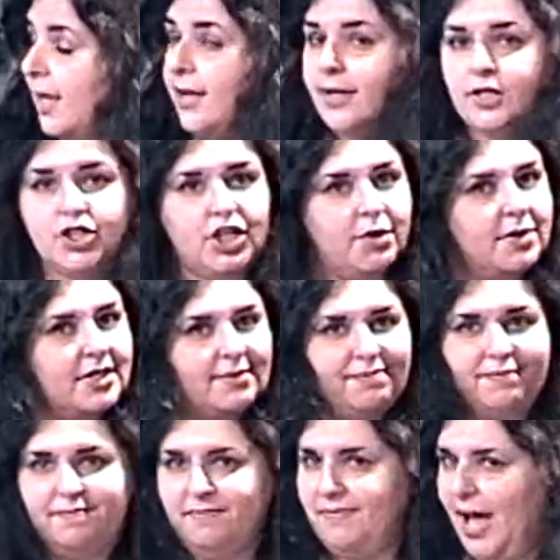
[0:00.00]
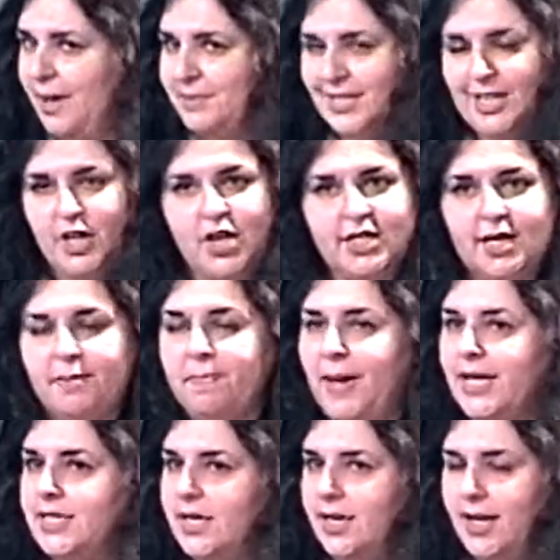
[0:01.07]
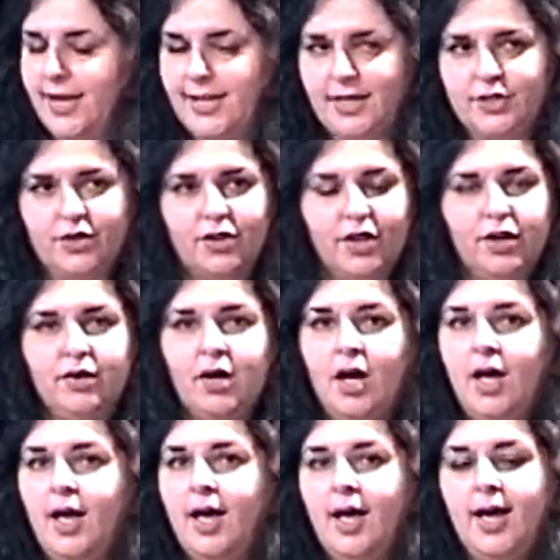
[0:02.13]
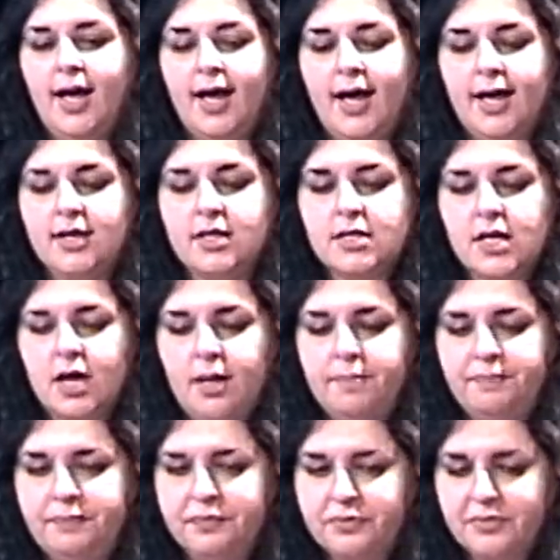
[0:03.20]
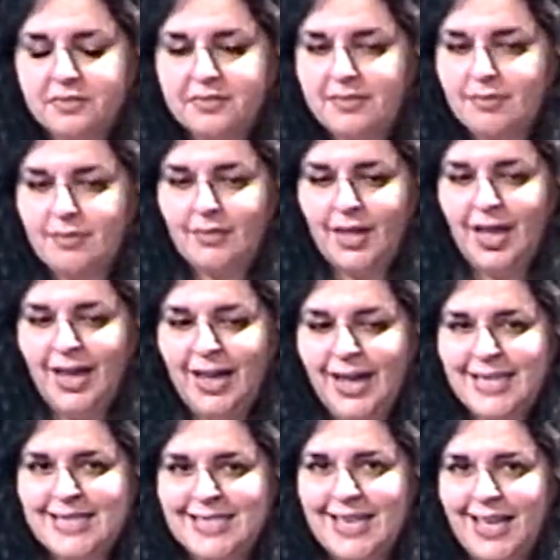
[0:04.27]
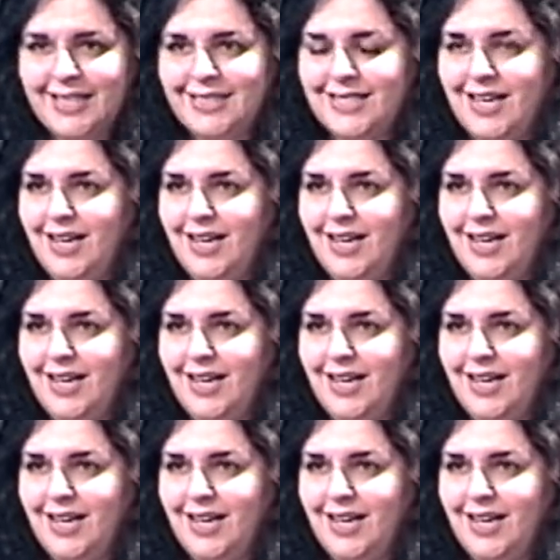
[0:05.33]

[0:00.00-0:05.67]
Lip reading: She was absolutely, didn't bat an eyelid, you know. And I said,